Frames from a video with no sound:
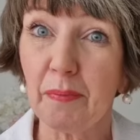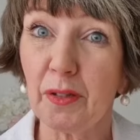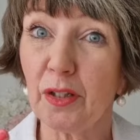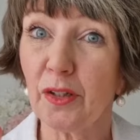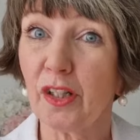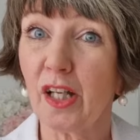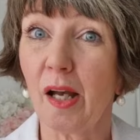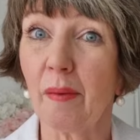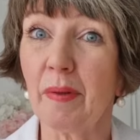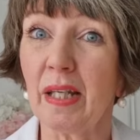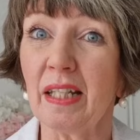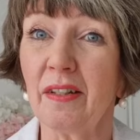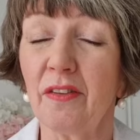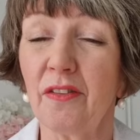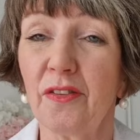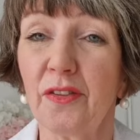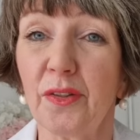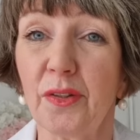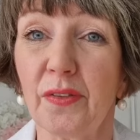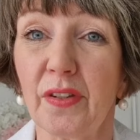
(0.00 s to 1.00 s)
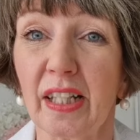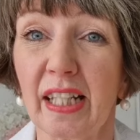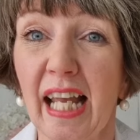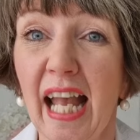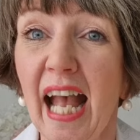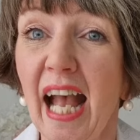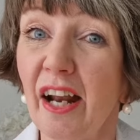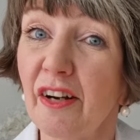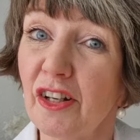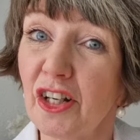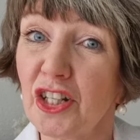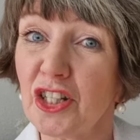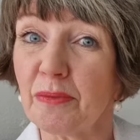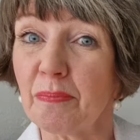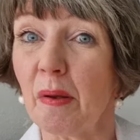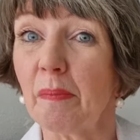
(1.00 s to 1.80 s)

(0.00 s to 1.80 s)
Maybe you come in through the garage,